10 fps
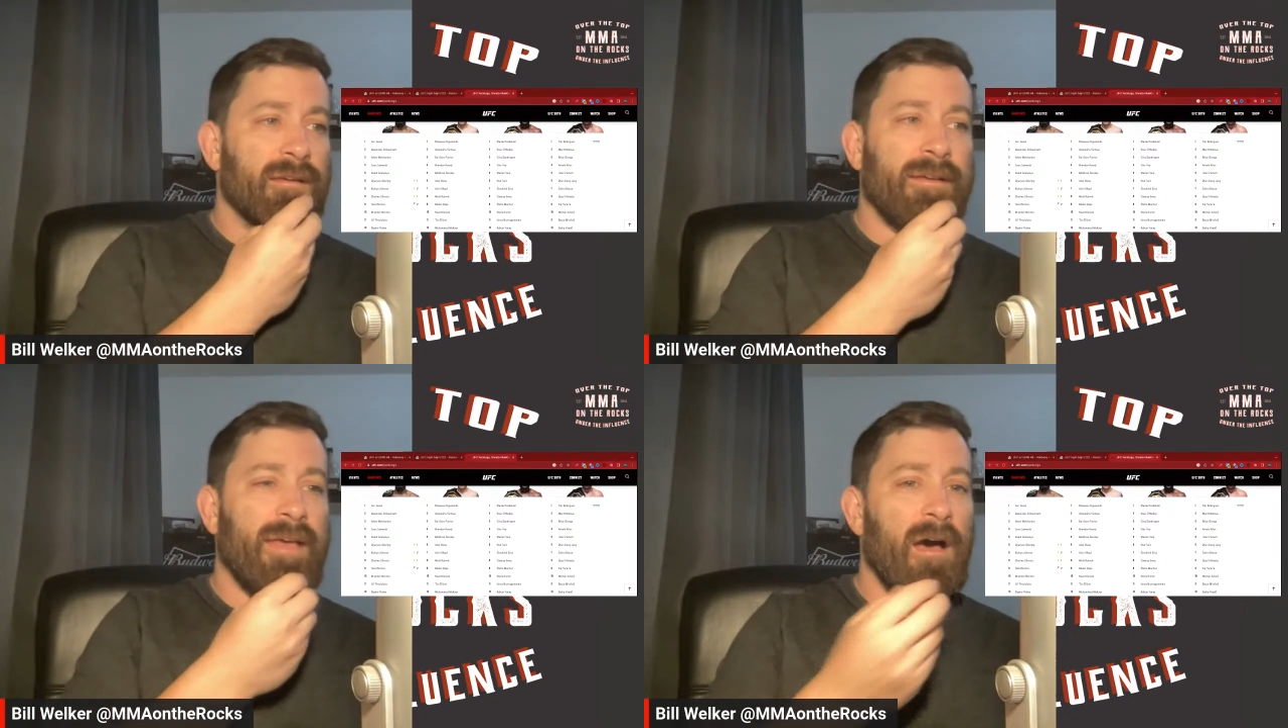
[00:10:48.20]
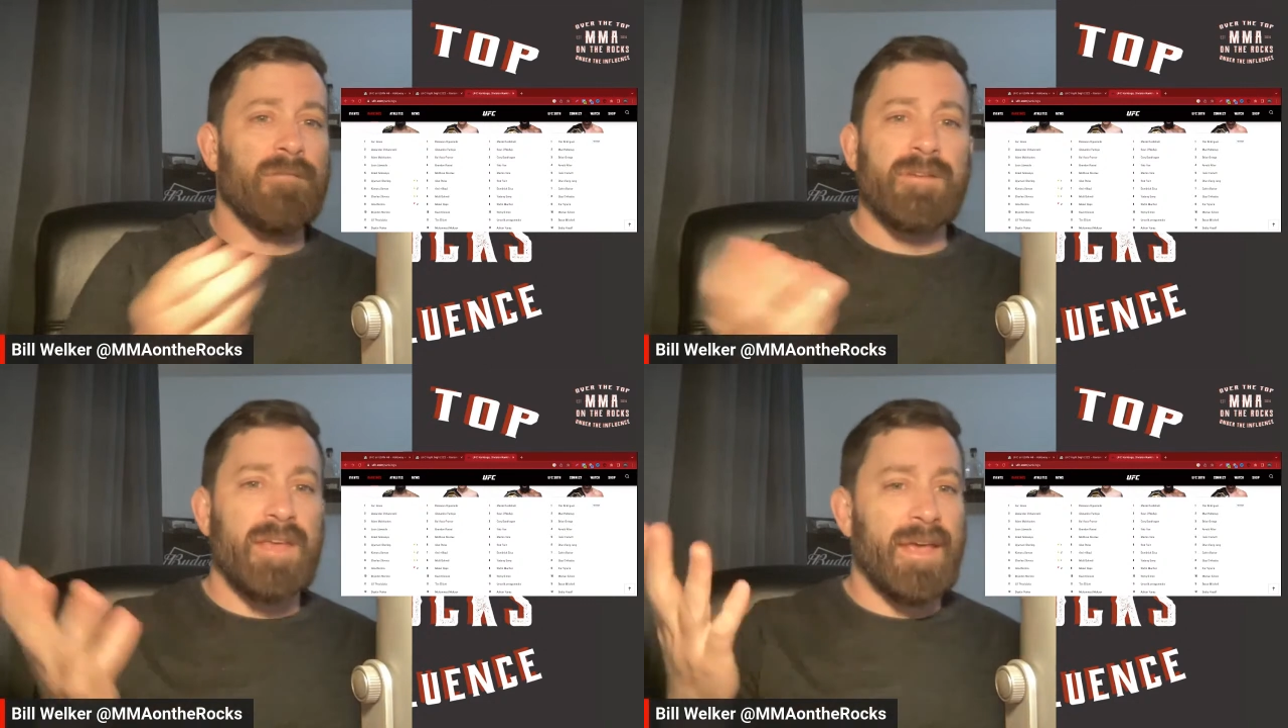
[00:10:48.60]

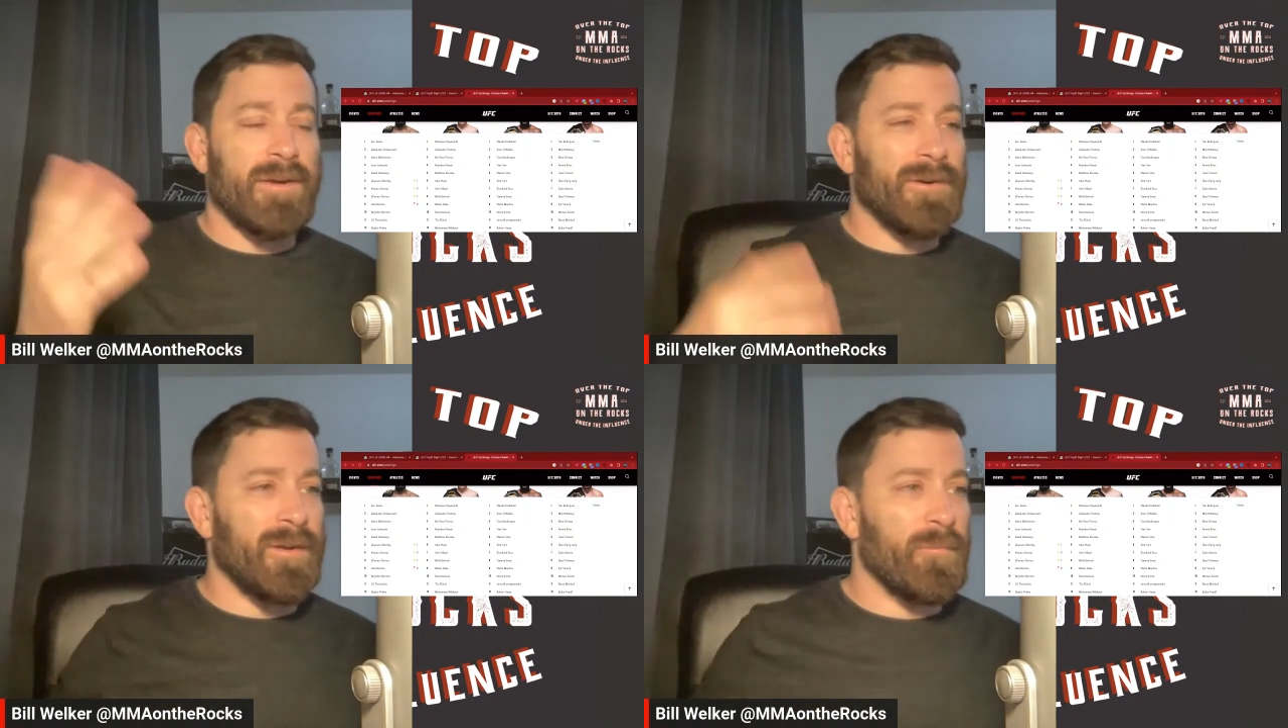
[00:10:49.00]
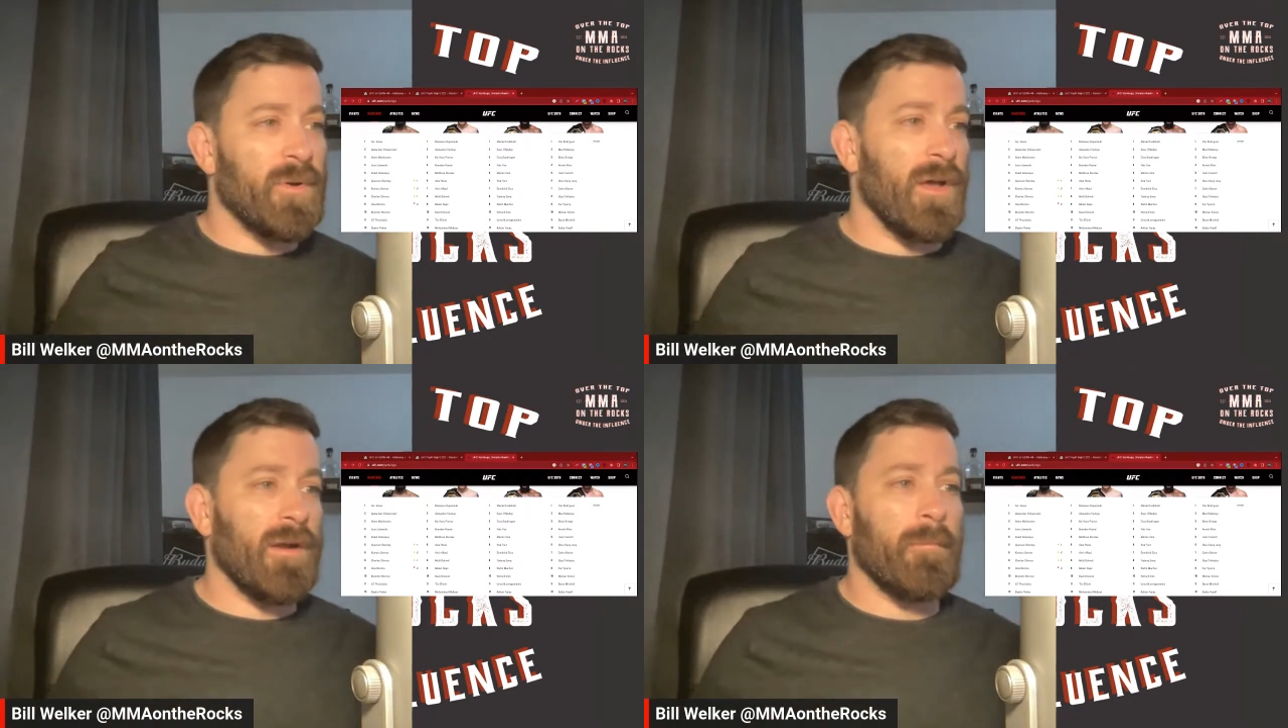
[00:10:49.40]
Calvin Kattar, he
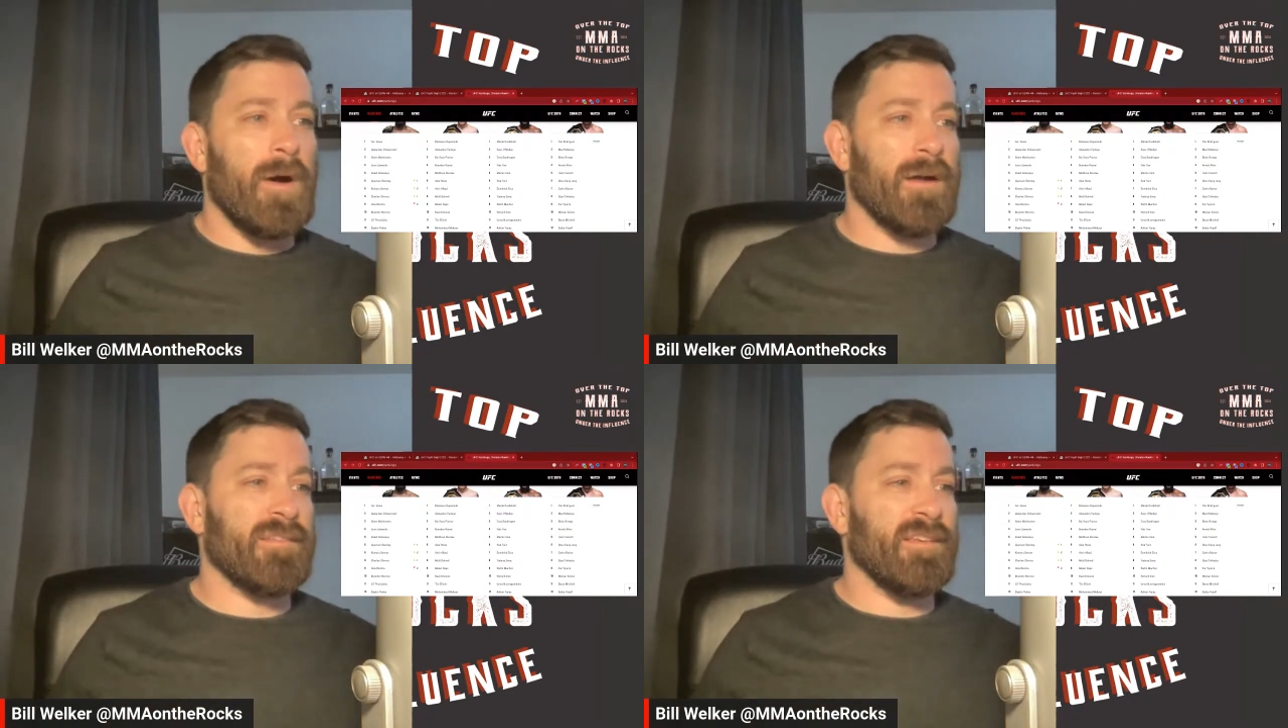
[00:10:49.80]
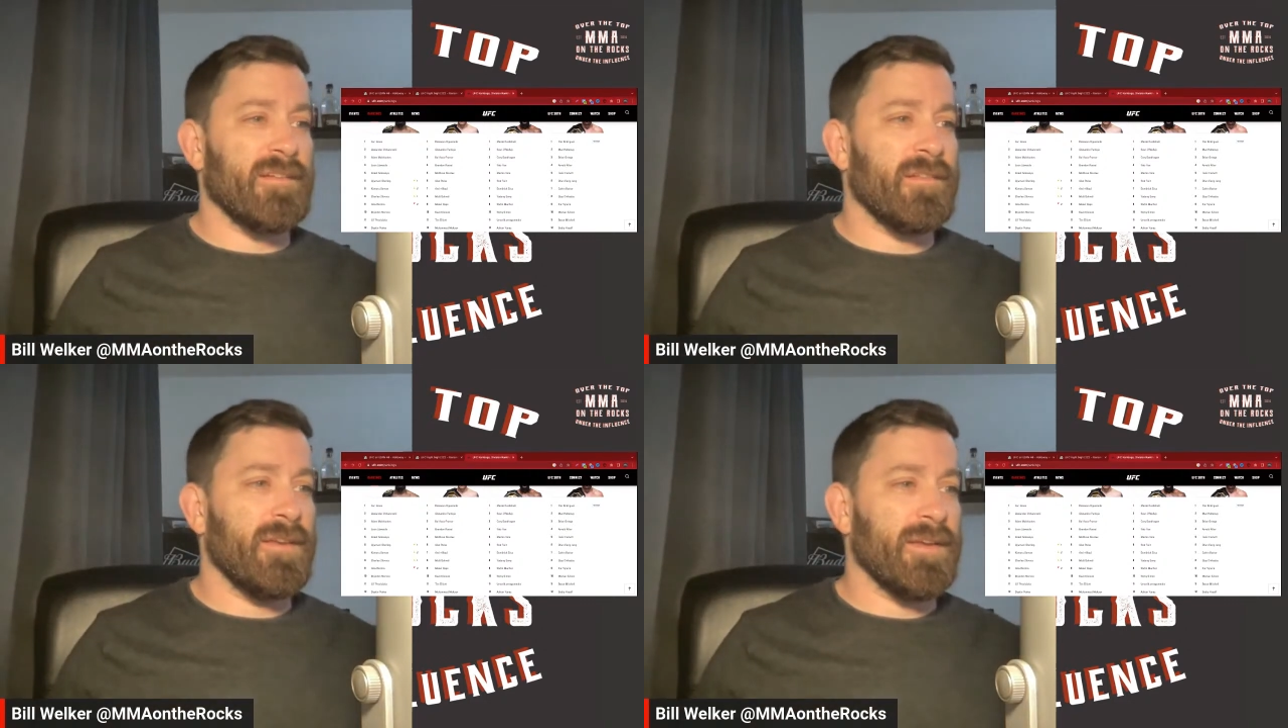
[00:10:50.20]
put on a boxing
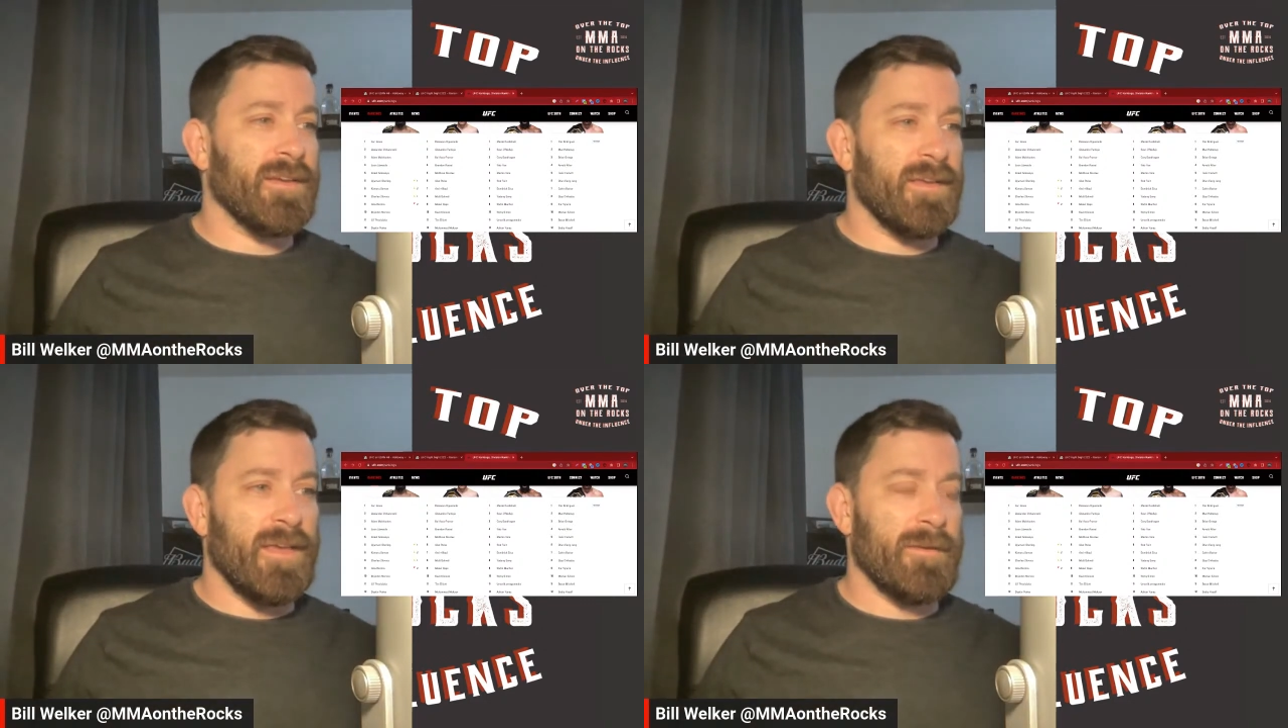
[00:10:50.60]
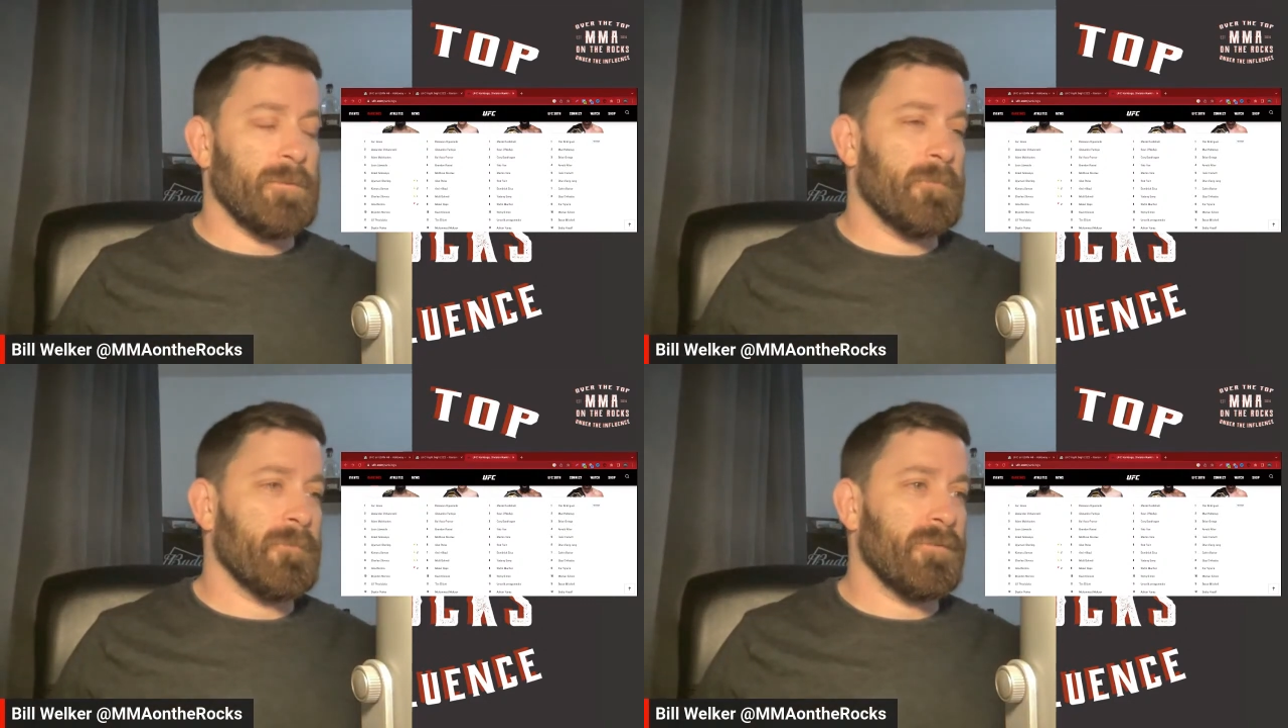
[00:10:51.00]
clinic
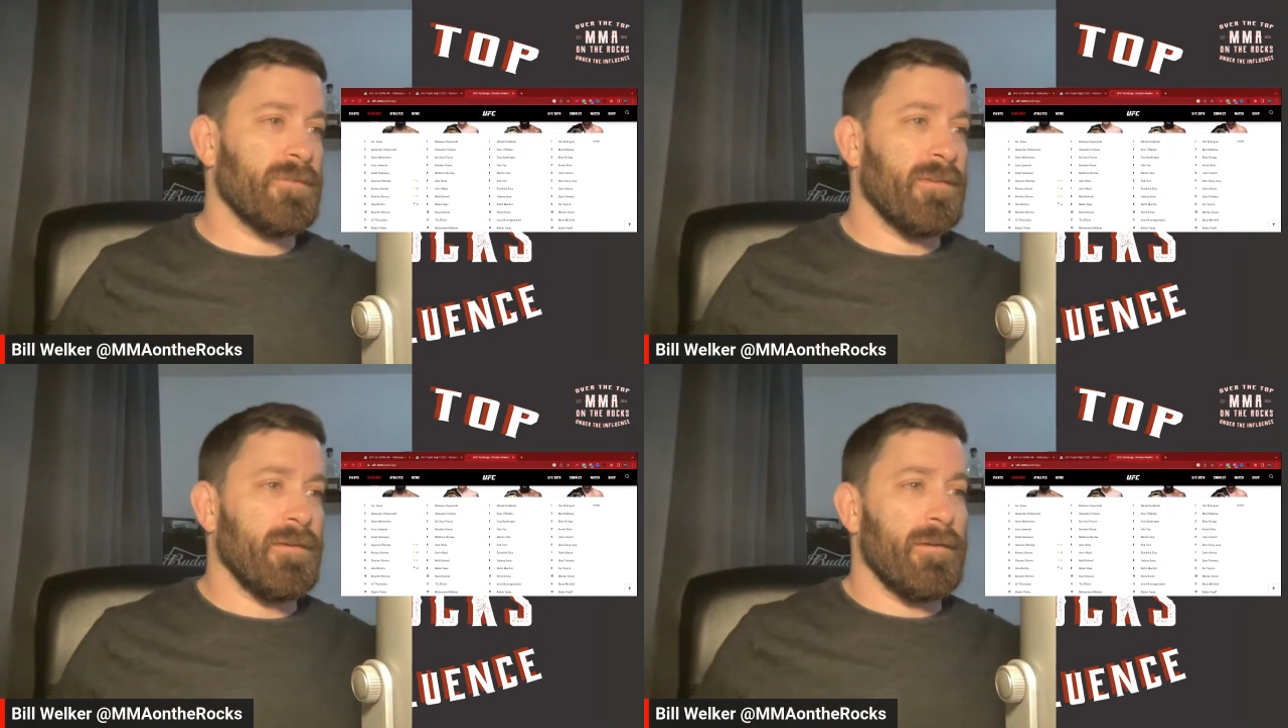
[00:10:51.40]
against.